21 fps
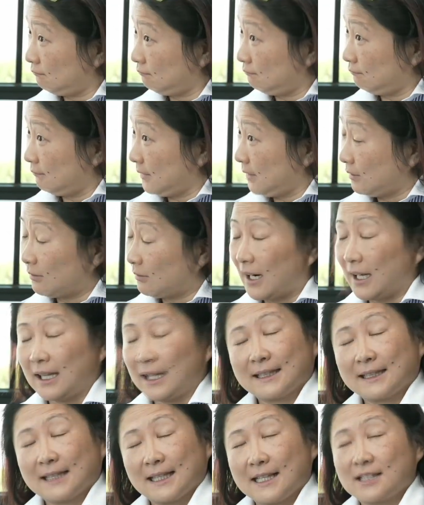right.
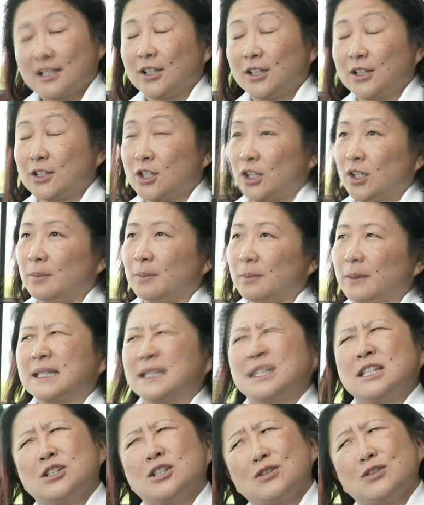Right. Like that's our term.
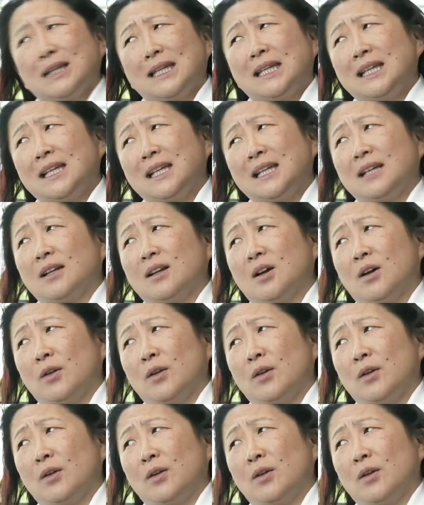Like, did you eat?